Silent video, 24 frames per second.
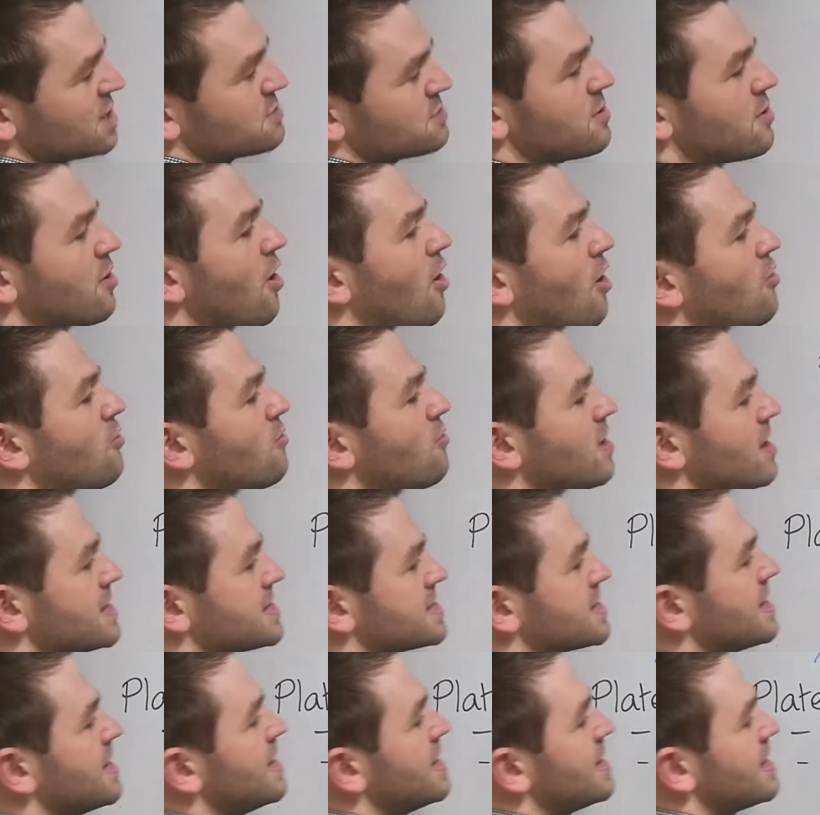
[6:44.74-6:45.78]
where the hole is.
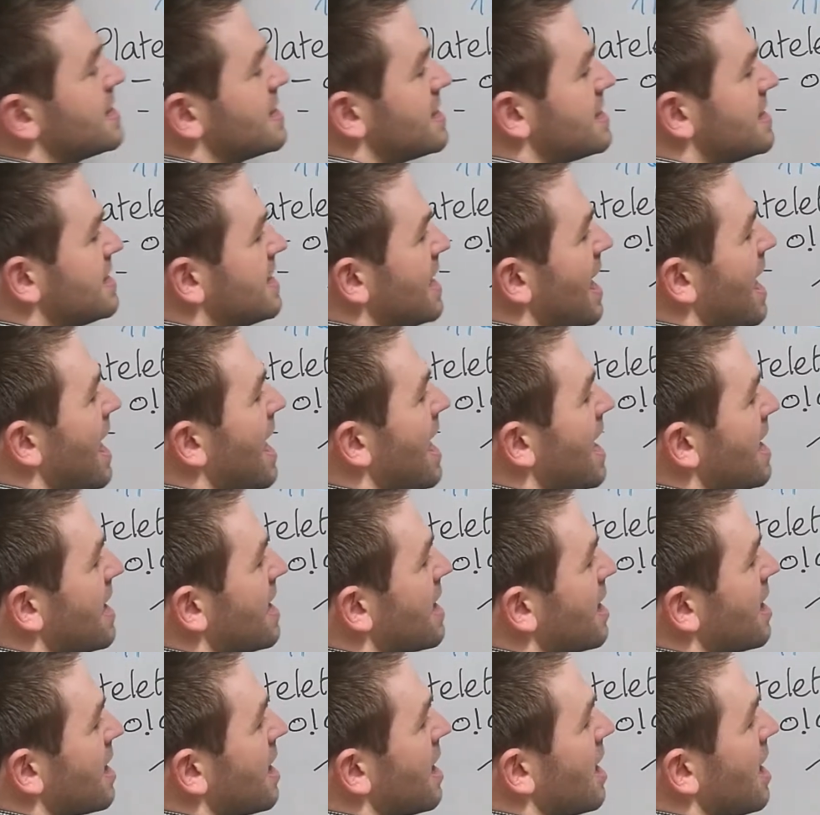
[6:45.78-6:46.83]

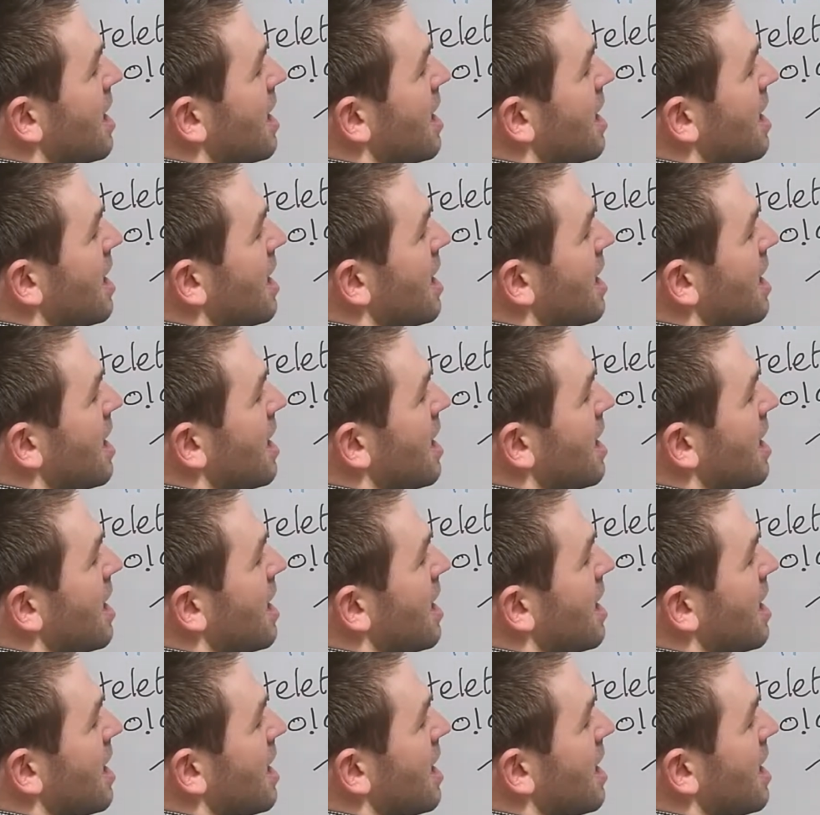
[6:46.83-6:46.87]
They